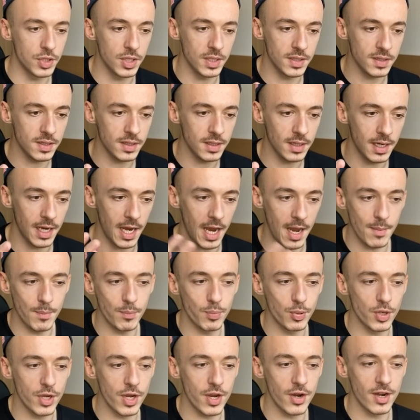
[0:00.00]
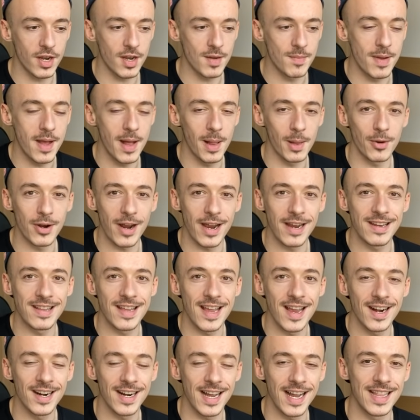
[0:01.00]
just input your email right
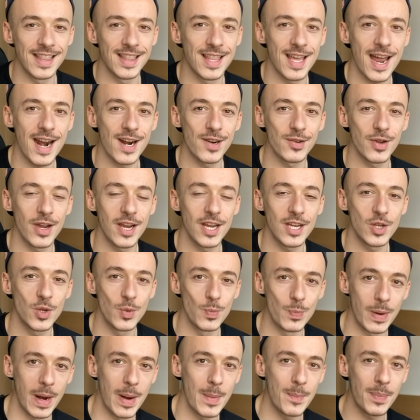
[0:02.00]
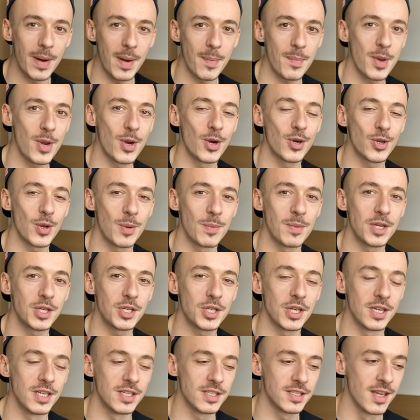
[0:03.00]
there, and they are going to bump up your
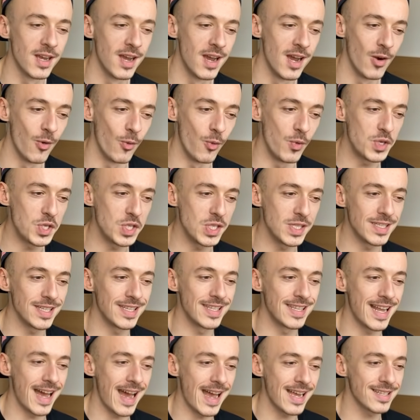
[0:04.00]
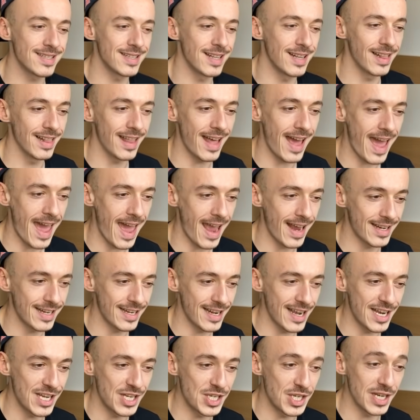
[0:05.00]
commissions, which is a nice little hack
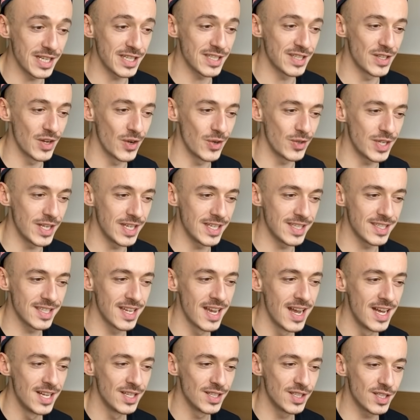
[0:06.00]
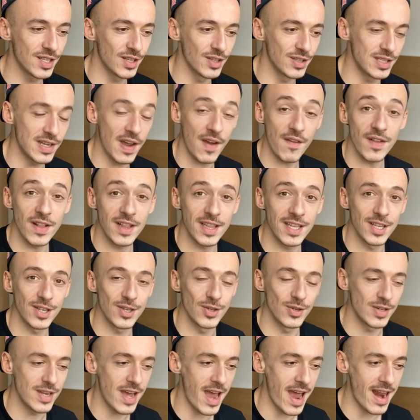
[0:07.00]
that I just noticed. So definitely
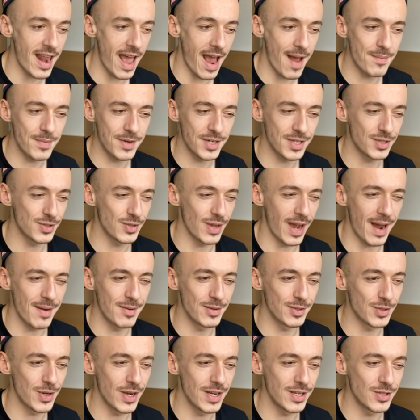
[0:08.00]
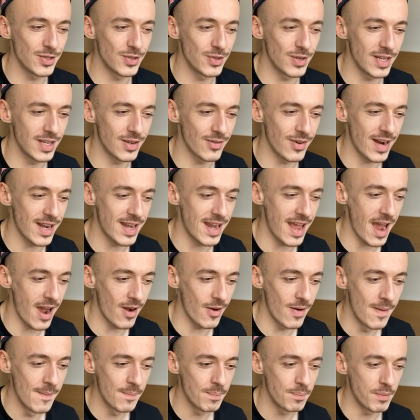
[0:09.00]
do that. I'm not, I'm not going to do it right
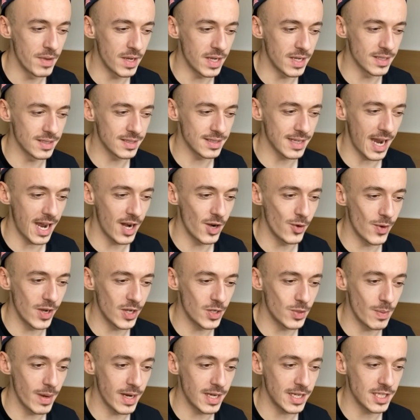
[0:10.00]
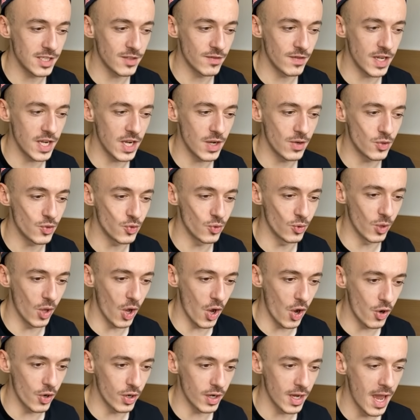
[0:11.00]
now because I don't want to make this video too
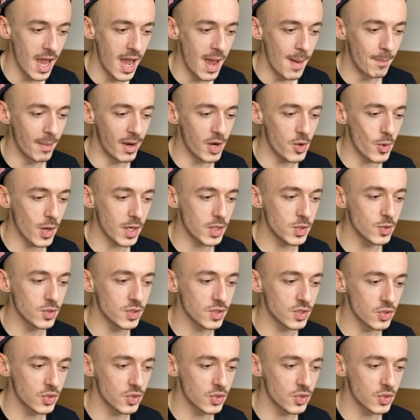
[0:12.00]
long, but you want to